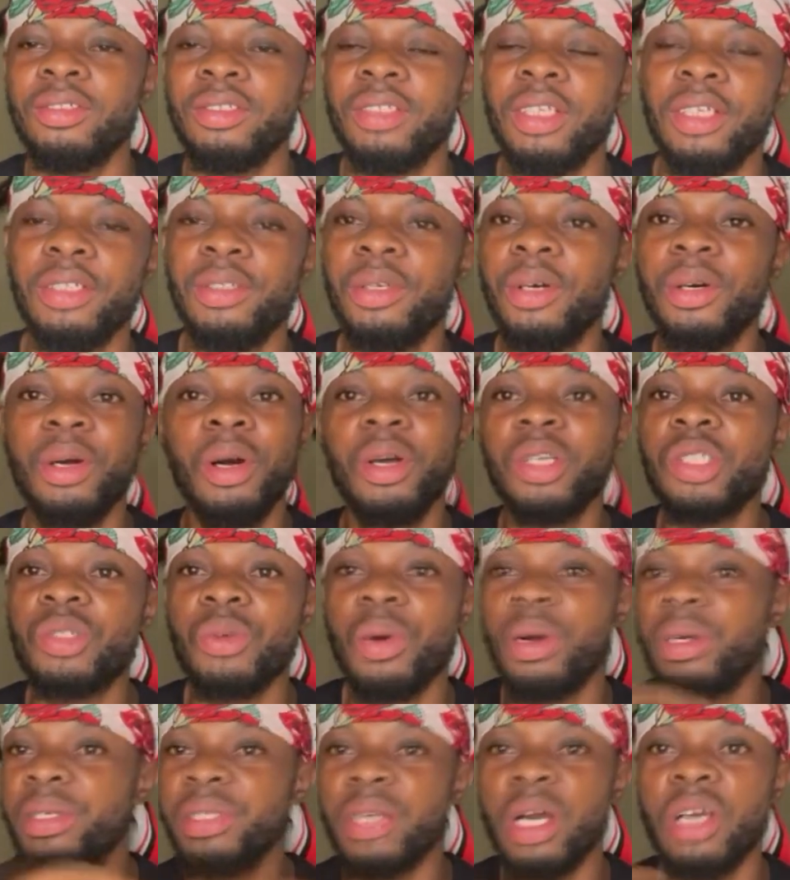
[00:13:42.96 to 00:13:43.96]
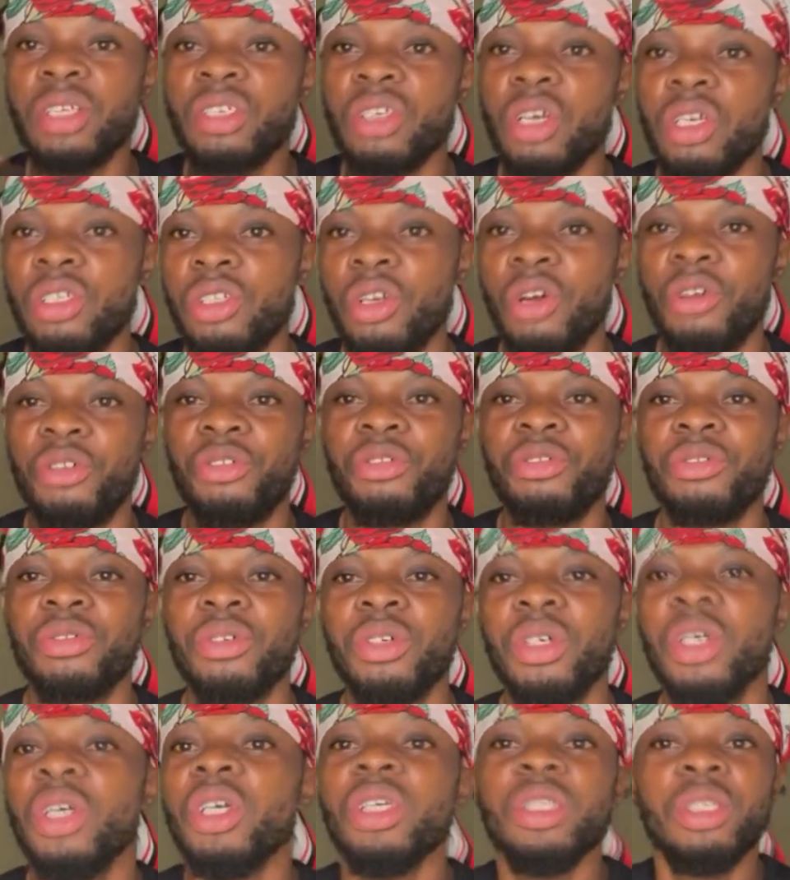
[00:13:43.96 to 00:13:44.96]
Those ones just shut off.
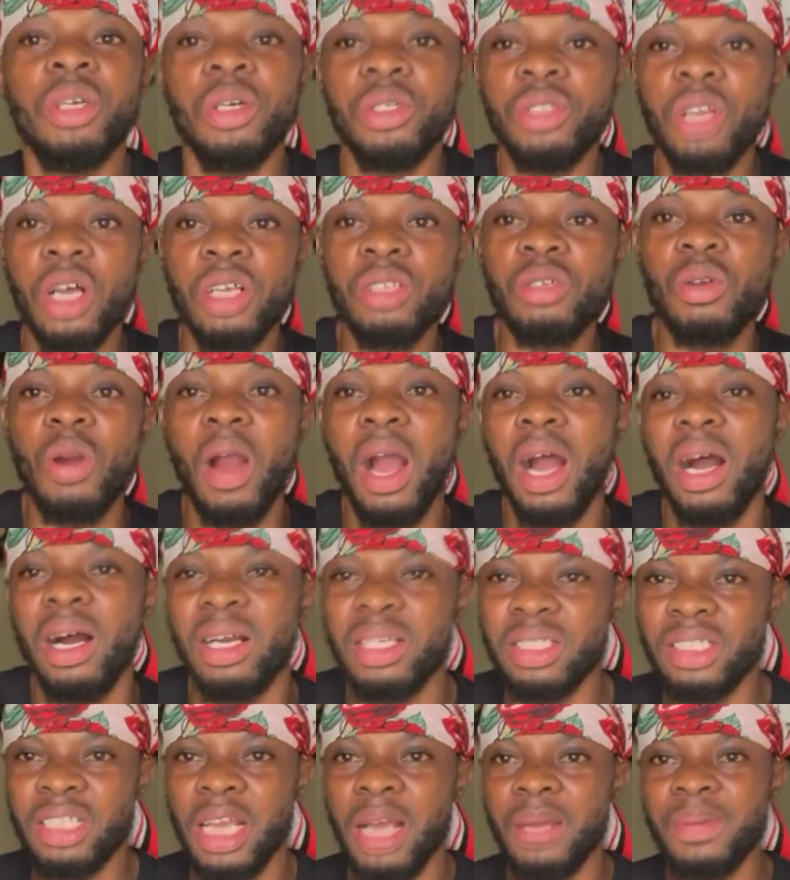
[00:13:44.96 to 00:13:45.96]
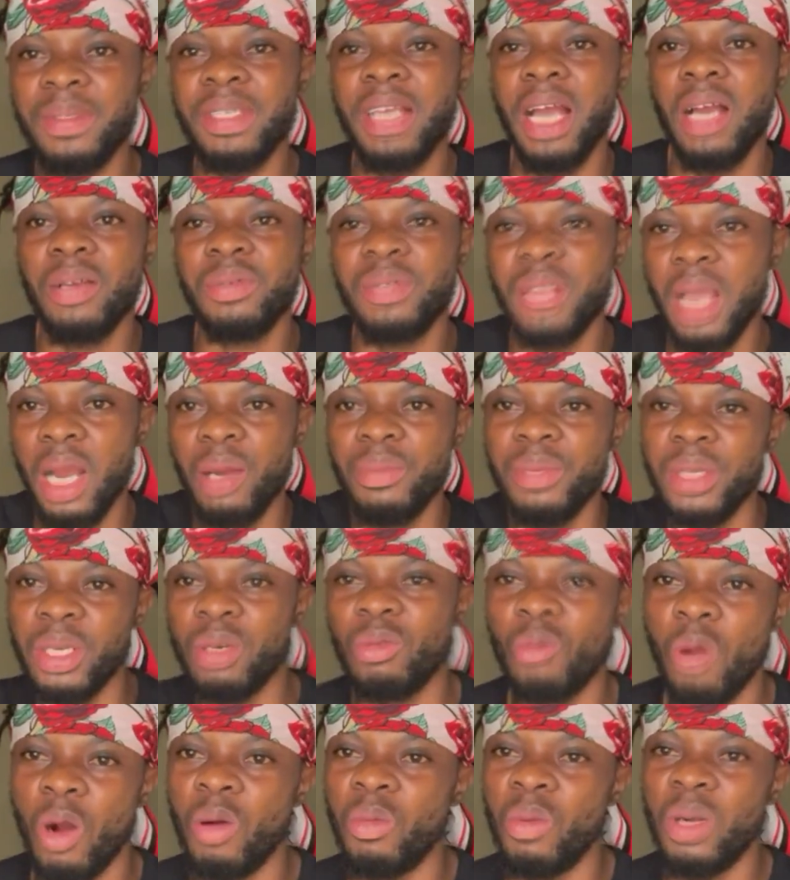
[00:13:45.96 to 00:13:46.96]
They just go and sharp, they
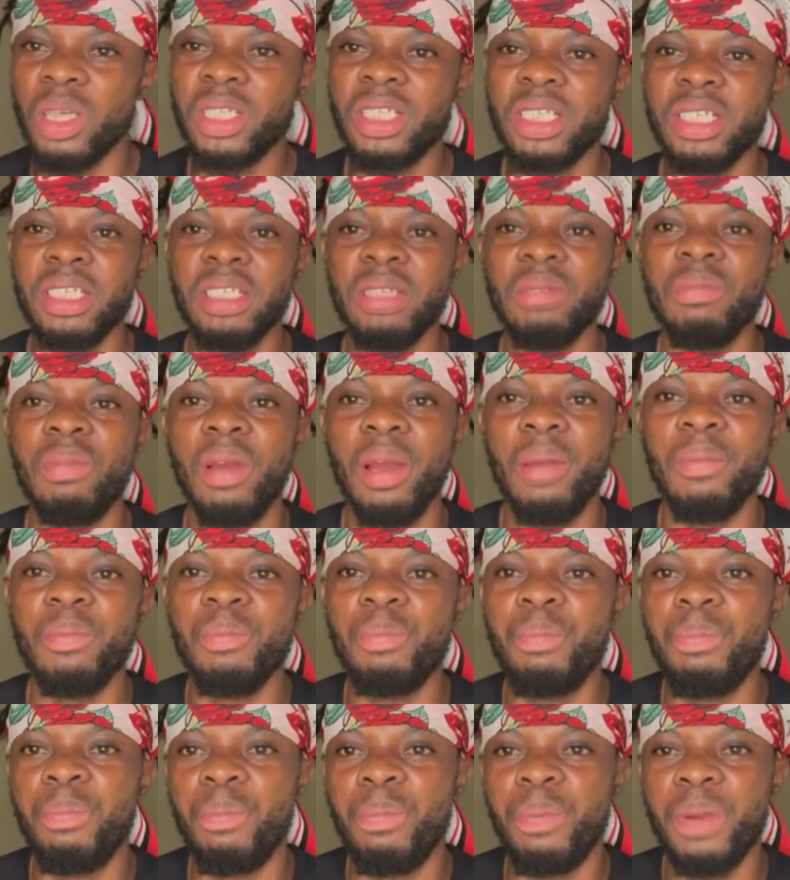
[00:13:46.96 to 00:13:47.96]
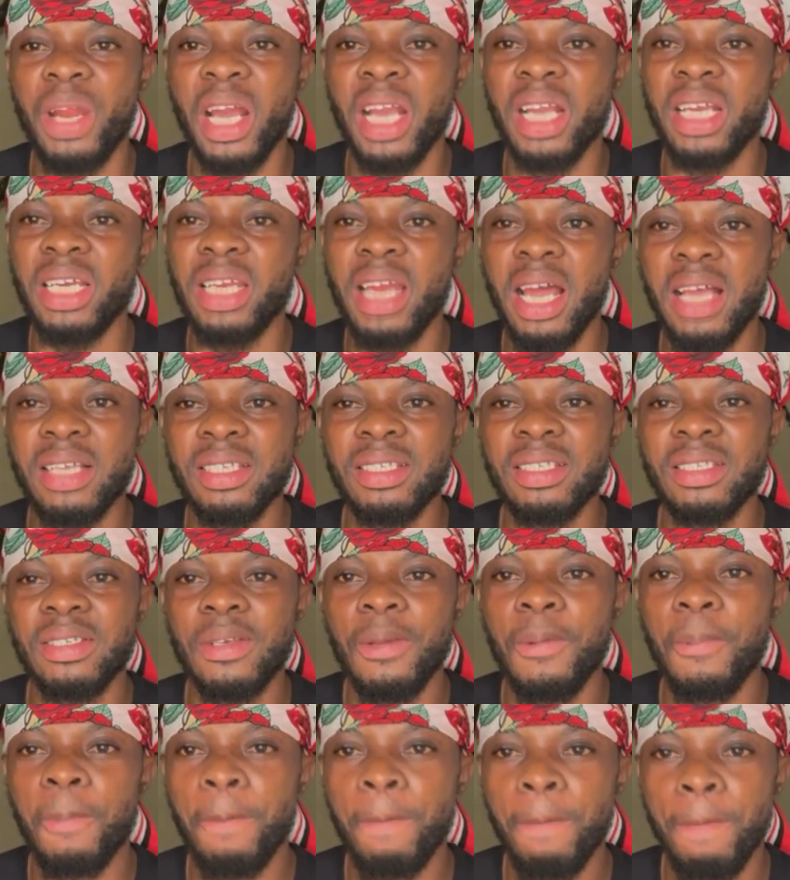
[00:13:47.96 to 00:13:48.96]
promote the pregnancy.